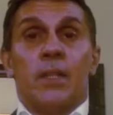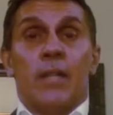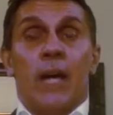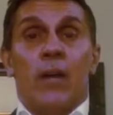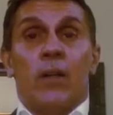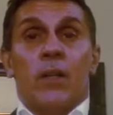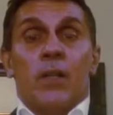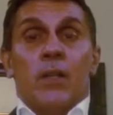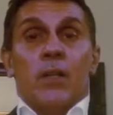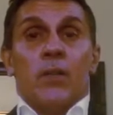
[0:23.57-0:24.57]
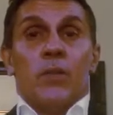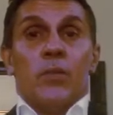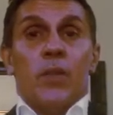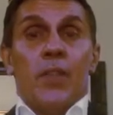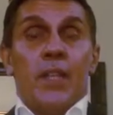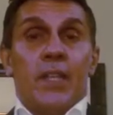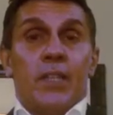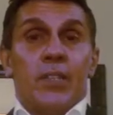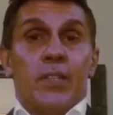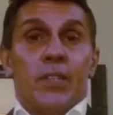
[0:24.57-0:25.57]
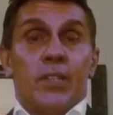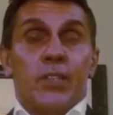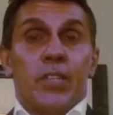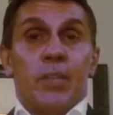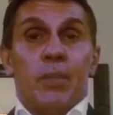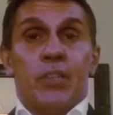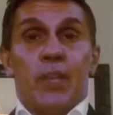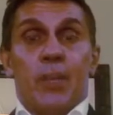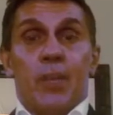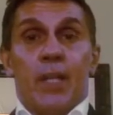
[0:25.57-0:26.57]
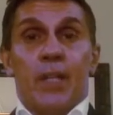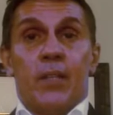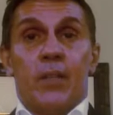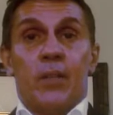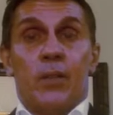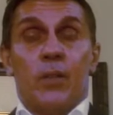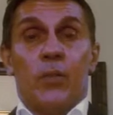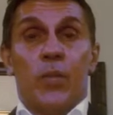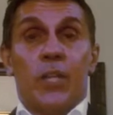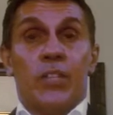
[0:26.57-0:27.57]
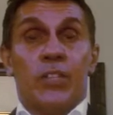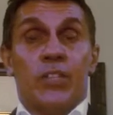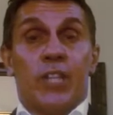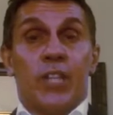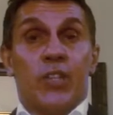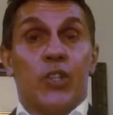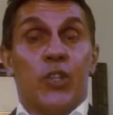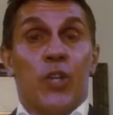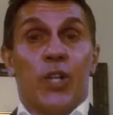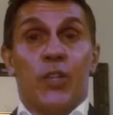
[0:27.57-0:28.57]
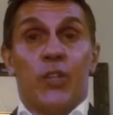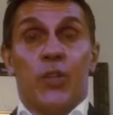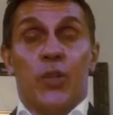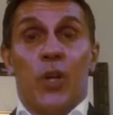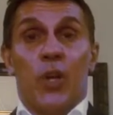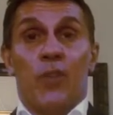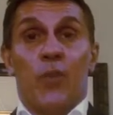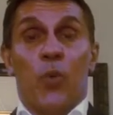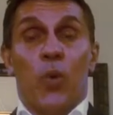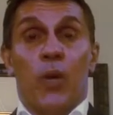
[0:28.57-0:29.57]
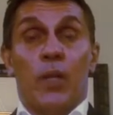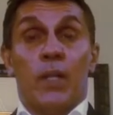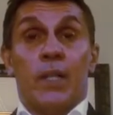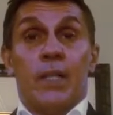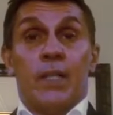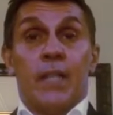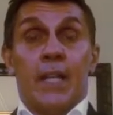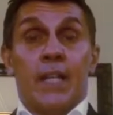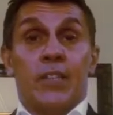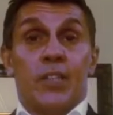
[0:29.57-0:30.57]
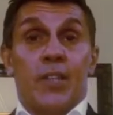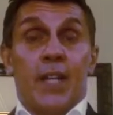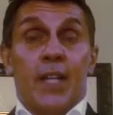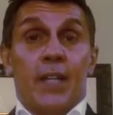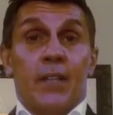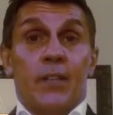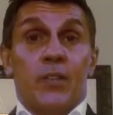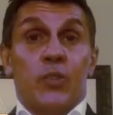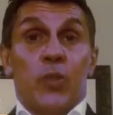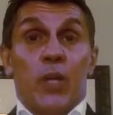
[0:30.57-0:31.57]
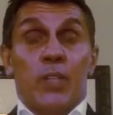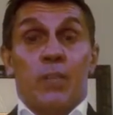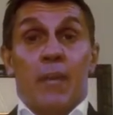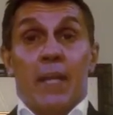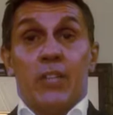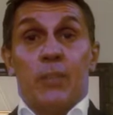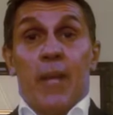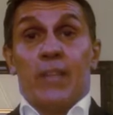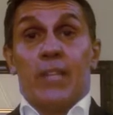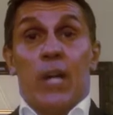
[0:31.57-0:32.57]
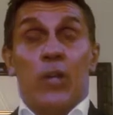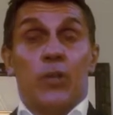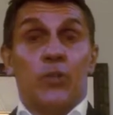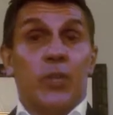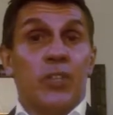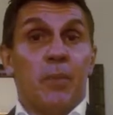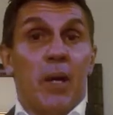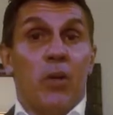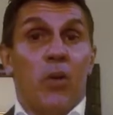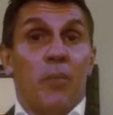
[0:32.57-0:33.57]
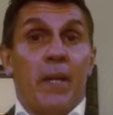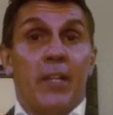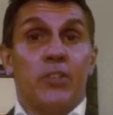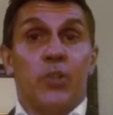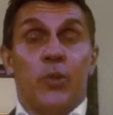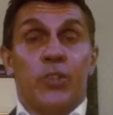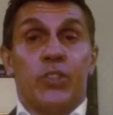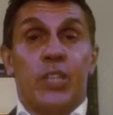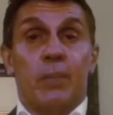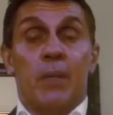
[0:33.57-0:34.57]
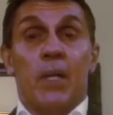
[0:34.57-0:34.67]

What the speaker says: Now, we think that sleep is something that we can just kind of turn on and turn off, or take a synthetic drug to make us pass out, or drink some alcohol and make us go to sleep.